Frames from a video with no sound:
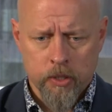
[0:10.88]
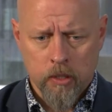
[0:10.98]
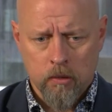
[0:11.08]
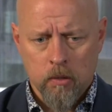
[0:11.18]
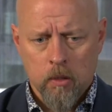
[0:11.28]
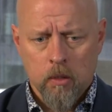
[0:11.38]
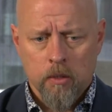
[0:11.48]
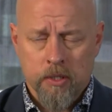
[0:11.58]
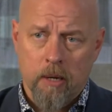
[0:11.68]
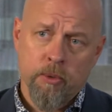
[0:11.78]
in
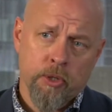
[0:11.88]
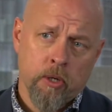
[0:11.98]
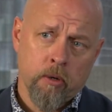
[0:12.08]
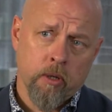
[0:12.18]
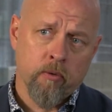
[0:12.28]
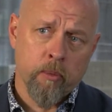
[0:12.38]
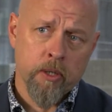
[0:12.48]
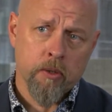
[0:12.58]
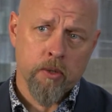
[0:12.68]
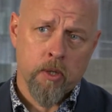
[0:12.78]
cybersecurity,
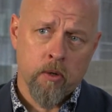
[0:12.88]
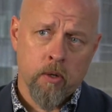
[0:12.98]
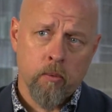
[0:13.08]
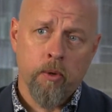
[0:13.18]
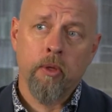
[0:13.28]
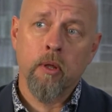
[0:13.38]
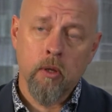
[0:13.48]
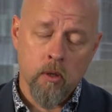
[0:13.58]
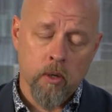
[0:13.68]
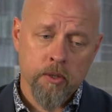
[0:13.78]
information security within
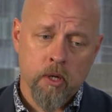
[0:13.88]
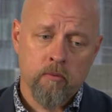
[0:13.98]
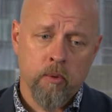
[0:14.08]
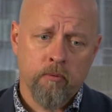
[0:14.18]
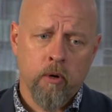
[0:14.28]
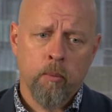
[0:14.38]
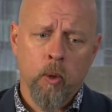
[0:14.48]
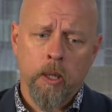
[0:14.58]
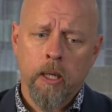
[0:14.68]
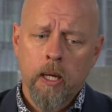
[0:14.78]
the U S government
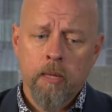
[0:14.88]
framework.